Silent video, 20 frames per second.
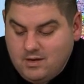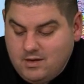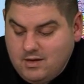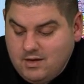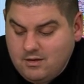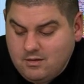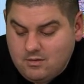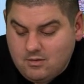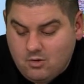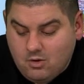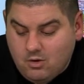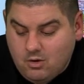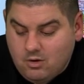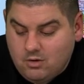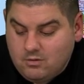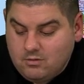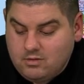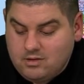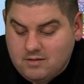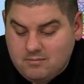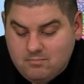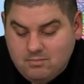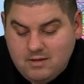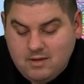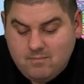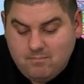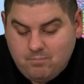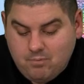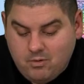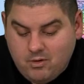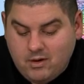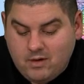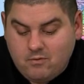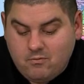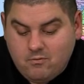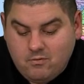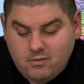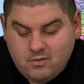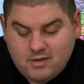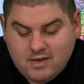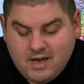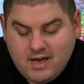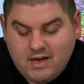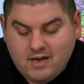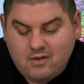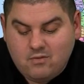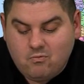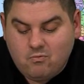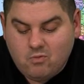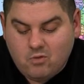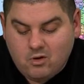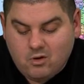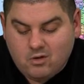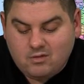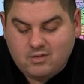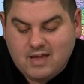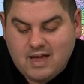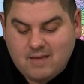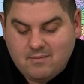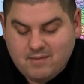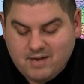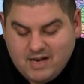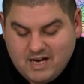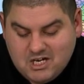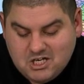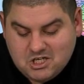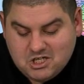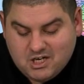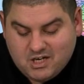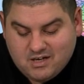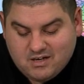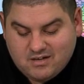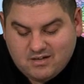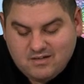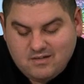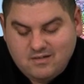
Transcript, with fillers: his goal, simply put, was on world domination.